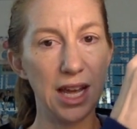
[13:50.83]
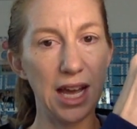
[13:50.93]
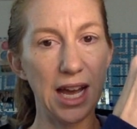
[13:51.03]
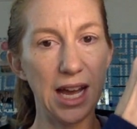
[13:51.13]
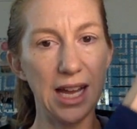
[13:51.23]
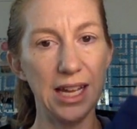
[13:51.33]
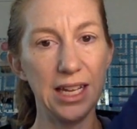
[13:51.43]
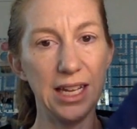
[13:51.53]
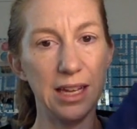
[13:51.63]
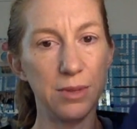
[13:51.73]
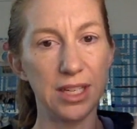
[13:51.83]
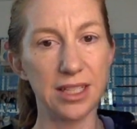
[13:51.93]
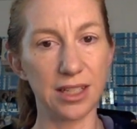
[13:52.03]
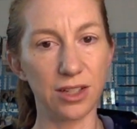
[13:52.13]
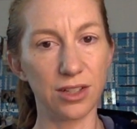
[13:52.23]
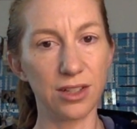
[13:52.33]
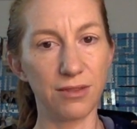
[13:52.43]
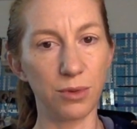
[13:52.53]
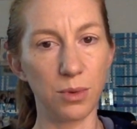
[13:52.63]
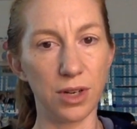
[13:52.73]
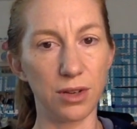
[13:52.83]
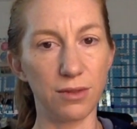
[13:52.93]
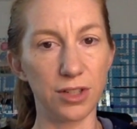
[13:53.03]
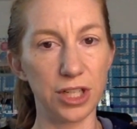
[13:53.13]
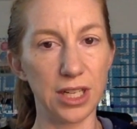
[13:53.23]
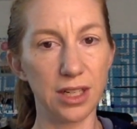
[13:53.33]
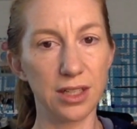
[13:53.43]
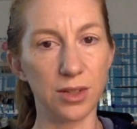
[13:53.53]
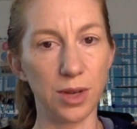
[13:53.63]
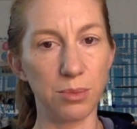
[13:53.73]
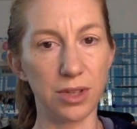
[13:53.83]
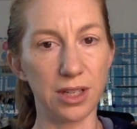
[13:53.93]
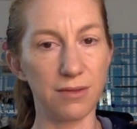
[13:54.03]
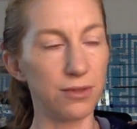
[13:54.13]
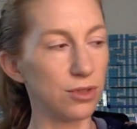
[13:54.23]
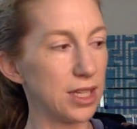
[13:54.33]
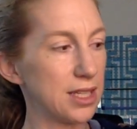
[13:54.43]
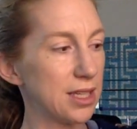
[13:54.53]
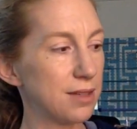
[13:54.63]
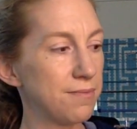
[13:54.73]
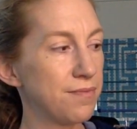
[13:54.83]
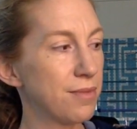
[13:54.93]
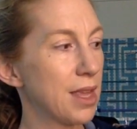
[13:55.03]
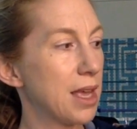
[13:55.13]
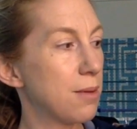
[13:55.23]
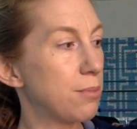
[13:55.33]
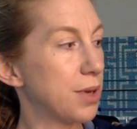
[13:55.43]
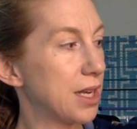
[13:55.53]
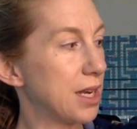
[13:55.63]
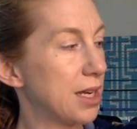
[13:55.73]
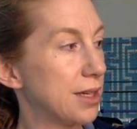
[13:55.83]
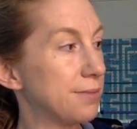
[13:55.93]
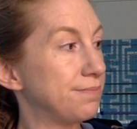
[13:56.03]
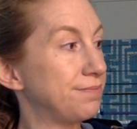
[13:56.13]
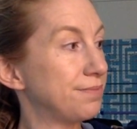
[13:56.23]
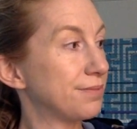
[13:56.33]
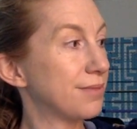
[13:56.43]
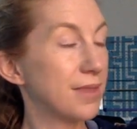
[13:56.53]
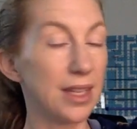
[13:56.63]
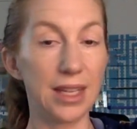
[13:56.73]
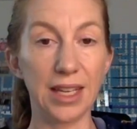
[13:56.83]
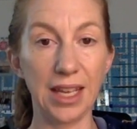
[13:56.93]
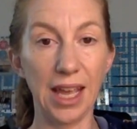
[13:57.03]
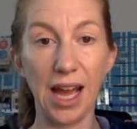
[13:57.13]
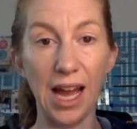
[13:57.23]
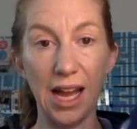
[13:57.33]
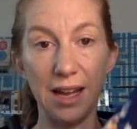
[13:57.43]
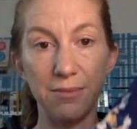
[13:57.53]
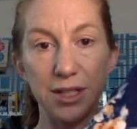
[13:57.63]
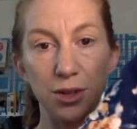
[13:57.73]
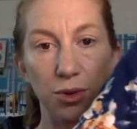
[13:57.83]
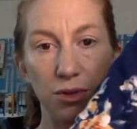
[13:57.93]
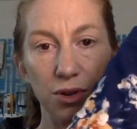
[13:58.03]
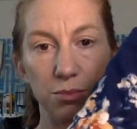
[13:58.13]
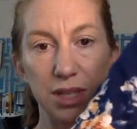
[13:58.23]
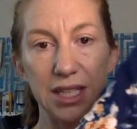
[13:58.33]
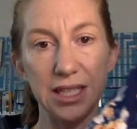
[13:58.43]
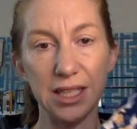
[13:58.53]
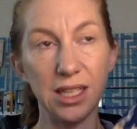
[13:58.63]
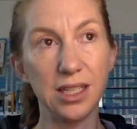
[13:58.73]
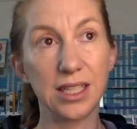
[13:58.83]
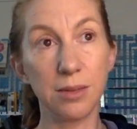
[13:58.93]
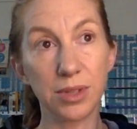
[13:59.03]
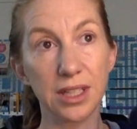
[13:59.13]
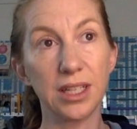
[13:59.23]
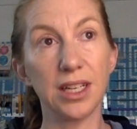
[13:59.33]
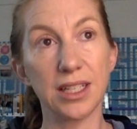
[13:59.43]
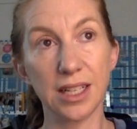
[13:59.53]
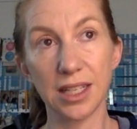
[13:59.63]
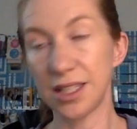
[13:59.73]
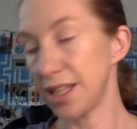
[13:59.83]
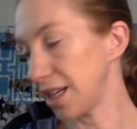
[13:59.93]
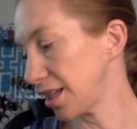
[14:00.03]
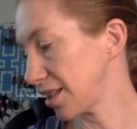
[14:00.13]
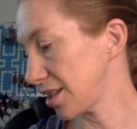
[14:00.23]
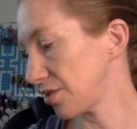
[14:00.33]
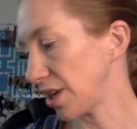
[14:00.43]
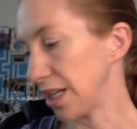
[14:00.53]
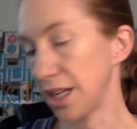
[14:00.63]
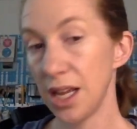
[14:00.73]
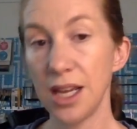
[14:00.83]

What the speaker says: I am a gusset girl if we want to overshare, so I put in a full gusset. But I'm so thrilled because typically, it's not today because it's raining,